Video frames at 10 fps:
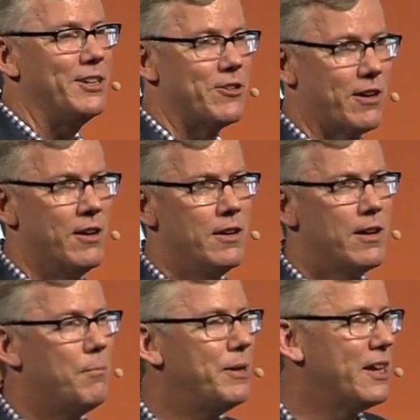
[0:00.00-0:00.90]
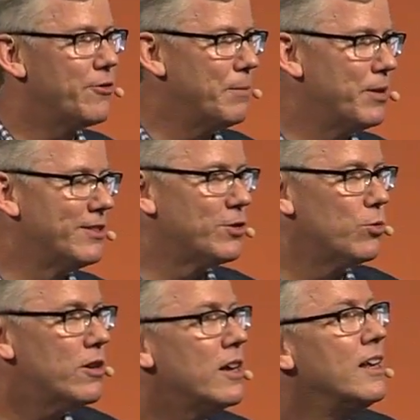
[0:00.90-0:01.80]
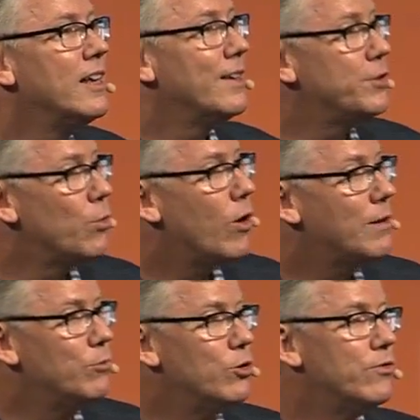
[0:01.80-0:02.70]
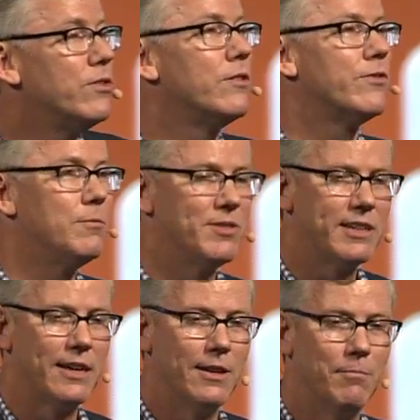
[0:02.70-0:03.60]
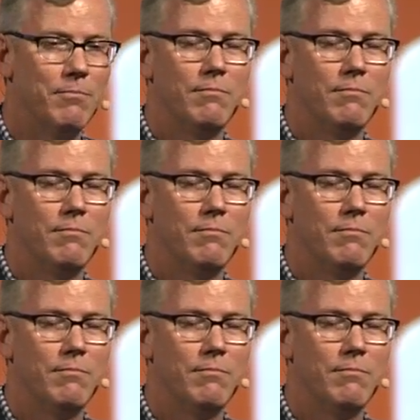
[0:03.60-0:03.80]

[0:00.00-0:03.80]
your company a great place to work if you want to move from scale-up